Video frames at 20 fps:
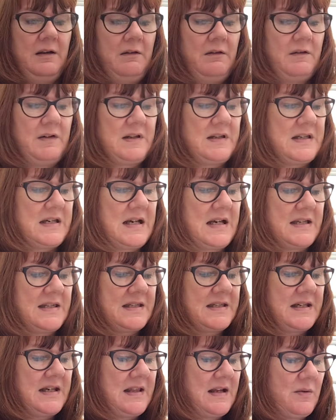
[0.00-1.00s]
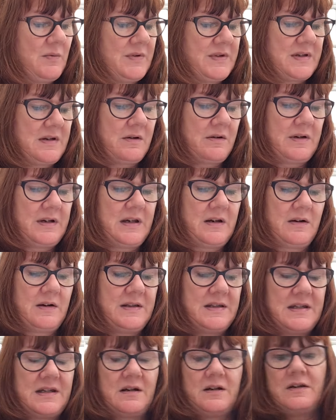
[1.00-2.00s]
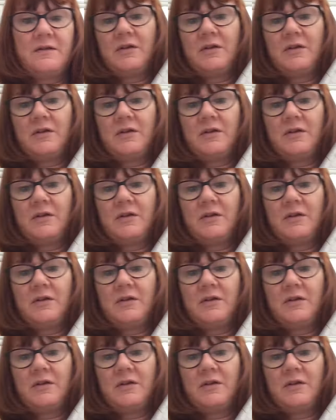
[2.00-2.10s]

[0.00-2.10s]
Fantastic. That one's $9.99.